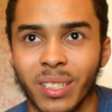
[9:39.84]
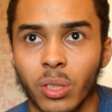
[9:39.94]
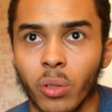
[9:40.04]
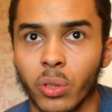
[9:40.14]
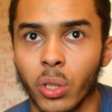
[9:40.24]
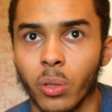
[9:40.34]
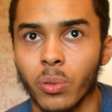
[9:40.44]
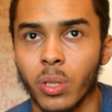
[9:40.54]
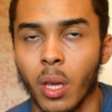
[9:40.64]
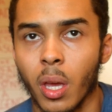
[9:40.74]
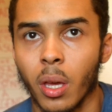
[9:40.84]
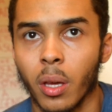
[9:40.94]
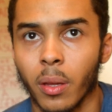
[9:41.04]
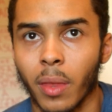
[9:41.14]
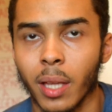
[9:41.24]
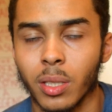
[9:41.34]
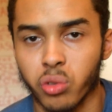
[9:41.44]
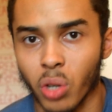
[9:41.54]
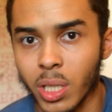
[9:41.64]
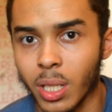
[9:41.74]
sort of shows that
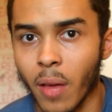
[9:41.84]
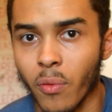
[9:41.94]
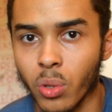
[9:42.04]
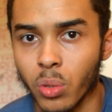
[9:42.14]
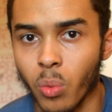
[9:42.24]
trust level as